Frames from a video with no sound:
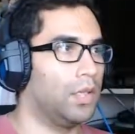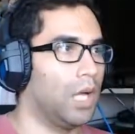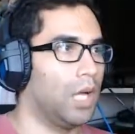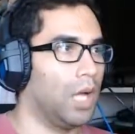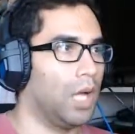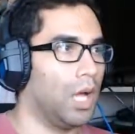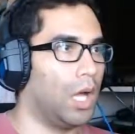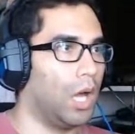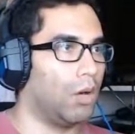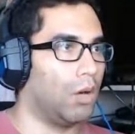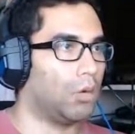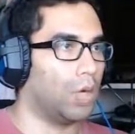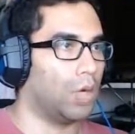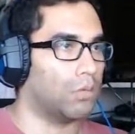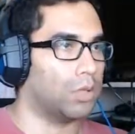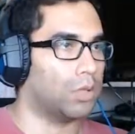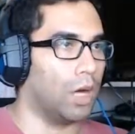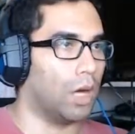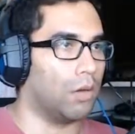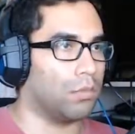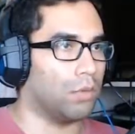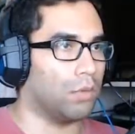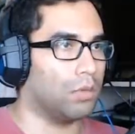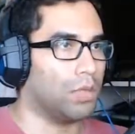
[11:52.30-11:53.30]
I would love to
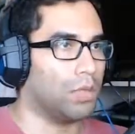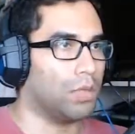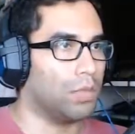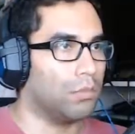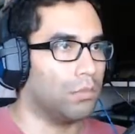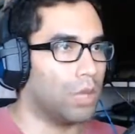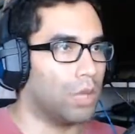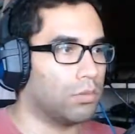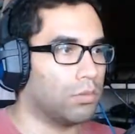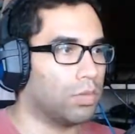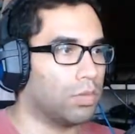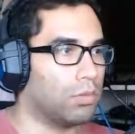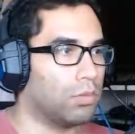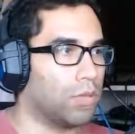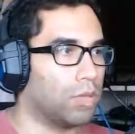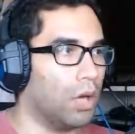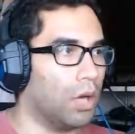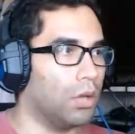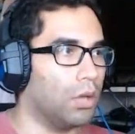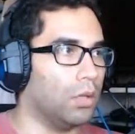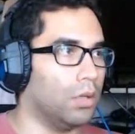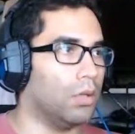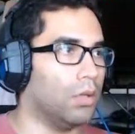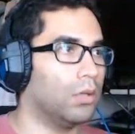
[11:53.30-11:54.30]
help you, but I'm too
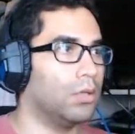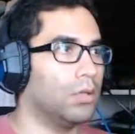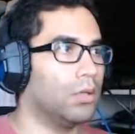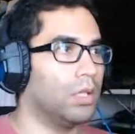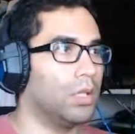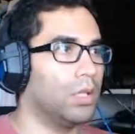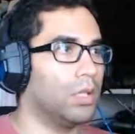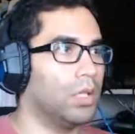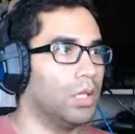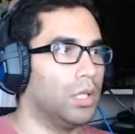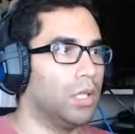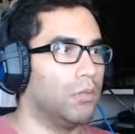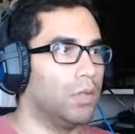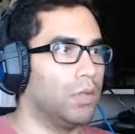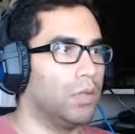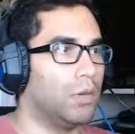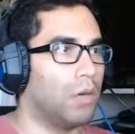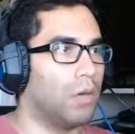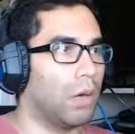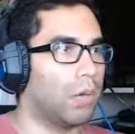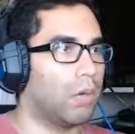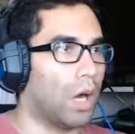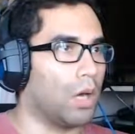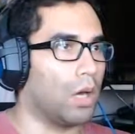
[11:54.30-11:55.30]
tired. Even though
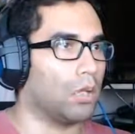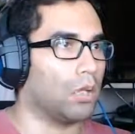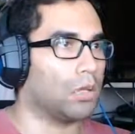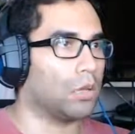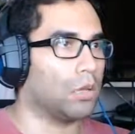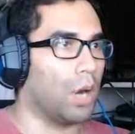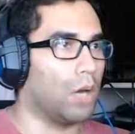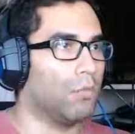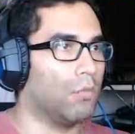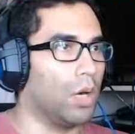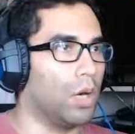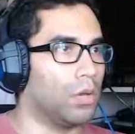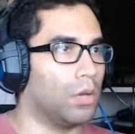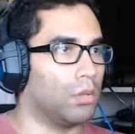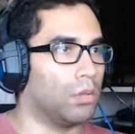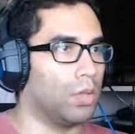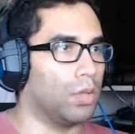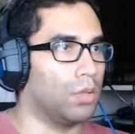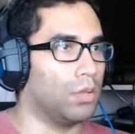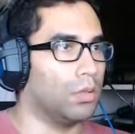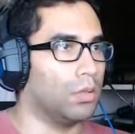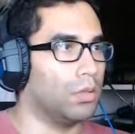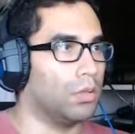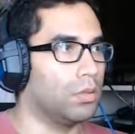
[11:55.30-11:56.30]
my body is quite moldable.
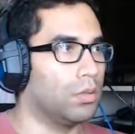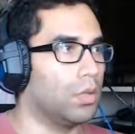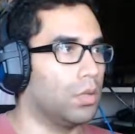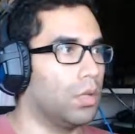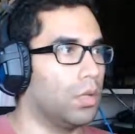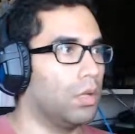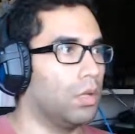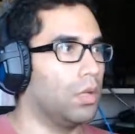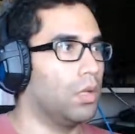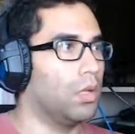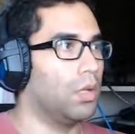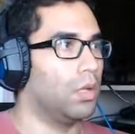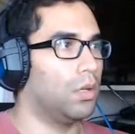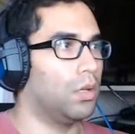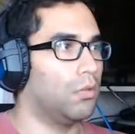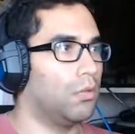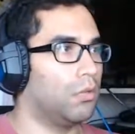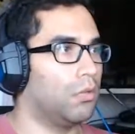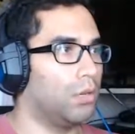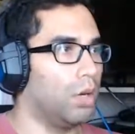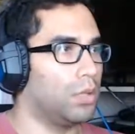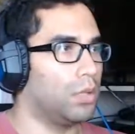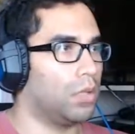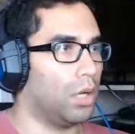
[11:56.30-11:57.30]

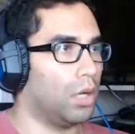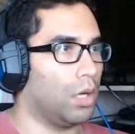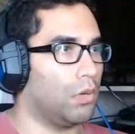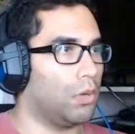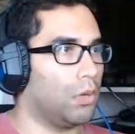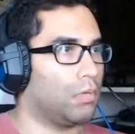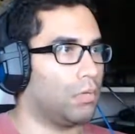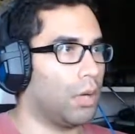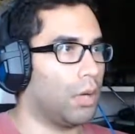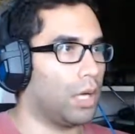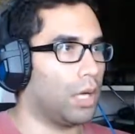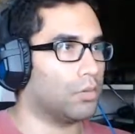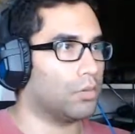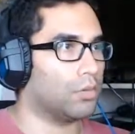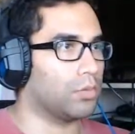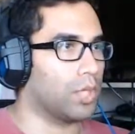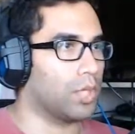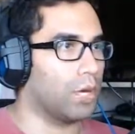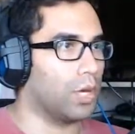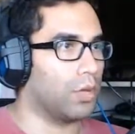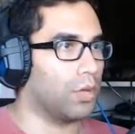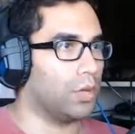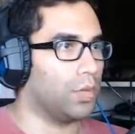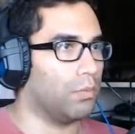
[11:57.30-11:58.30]
I thought it would be possible to
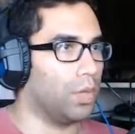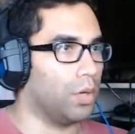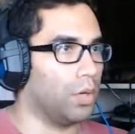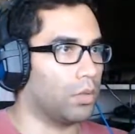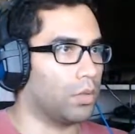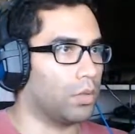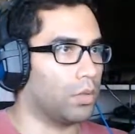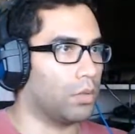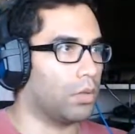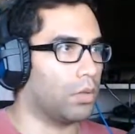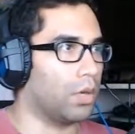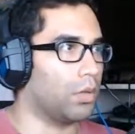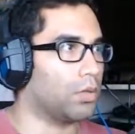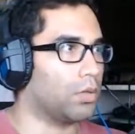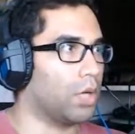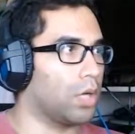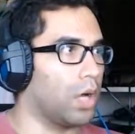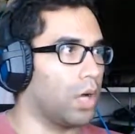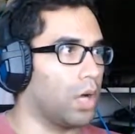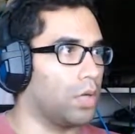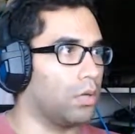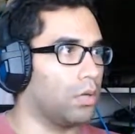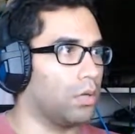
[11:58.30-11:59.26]
carry you both to the other side.